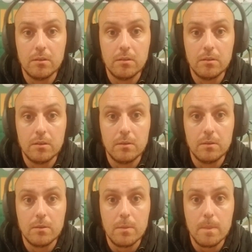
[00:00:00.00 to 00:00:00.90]

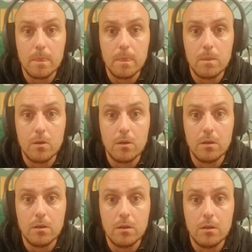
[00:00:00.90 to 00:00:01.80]

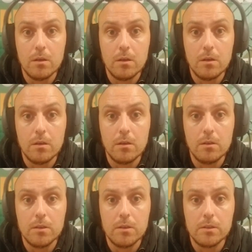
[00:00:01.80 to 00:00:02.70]

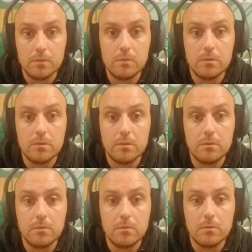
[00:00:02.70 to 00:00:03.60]

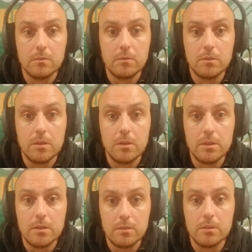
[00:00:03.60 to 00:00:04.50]

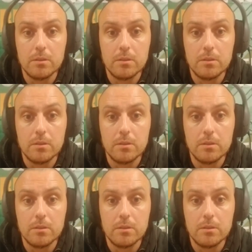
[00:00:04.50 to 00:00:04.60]
The person shown says nothing.